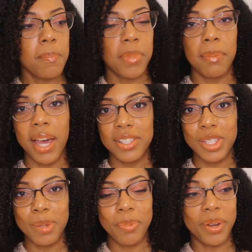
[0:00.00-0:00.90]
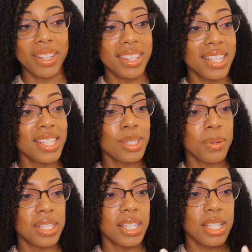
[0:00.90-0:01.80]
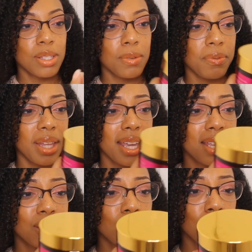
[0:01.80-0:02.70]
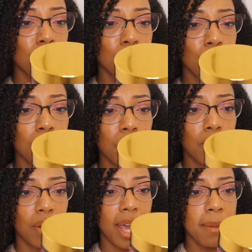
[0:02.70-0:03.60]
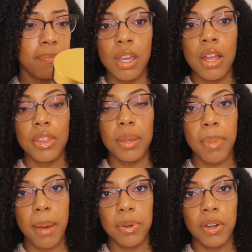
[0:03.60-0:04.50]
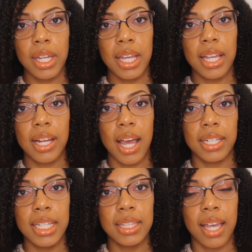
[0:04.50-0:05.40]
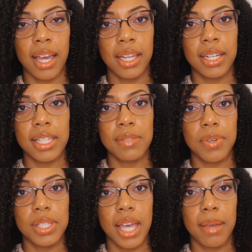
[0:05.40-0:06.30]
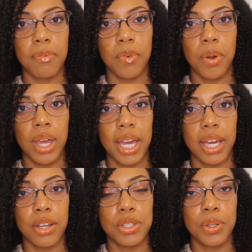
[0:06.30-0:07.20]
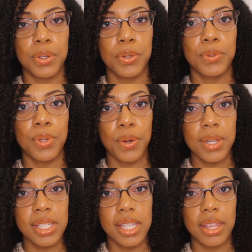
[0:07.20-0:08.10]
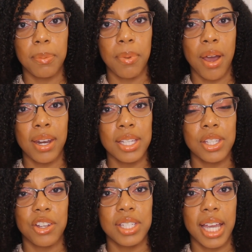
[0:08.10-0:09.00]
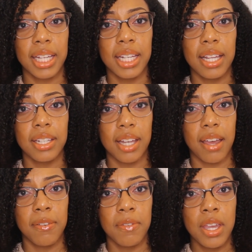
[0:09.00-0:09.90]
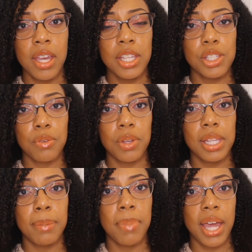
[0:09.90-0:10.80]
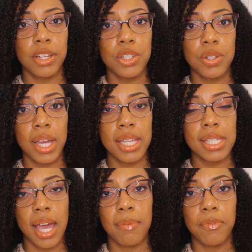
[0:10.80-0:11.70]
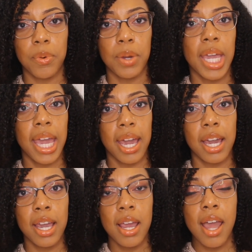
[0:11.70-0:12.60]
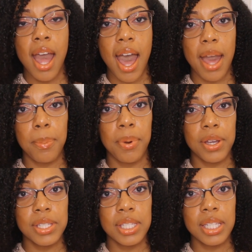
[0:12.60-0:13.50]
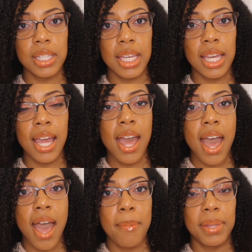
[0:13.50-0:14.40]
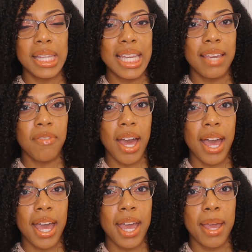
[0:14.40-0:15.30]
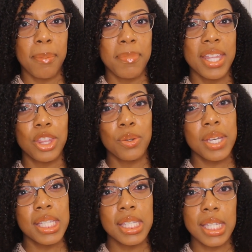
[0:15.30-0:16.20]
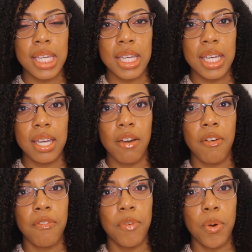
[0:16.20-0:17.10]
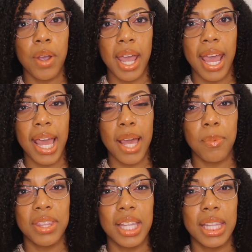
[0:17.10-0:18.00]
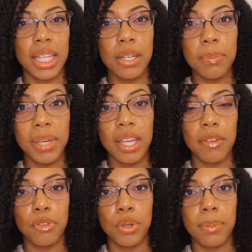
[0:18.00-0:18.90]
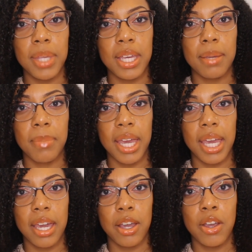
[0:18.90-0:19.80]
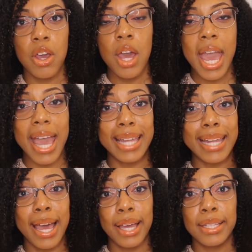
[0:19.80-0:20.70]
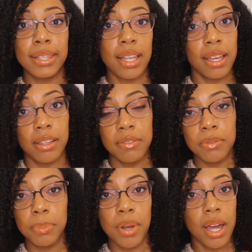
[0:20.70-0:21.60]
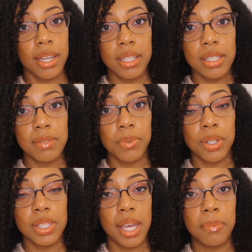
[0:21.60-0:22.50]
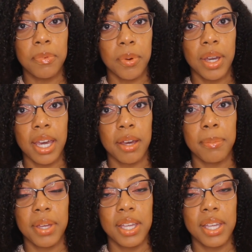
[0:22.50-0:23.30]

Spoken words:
But back to the point, this twisting souffle is super great. The pomegranate and honey line is for type 4 hair, so you'll notice that the products are decadent enough to really penetrate type 4 hair. I personally believe I'm 3C, 4A with a little bit of 3B in my hair, and I love products for type 4 hair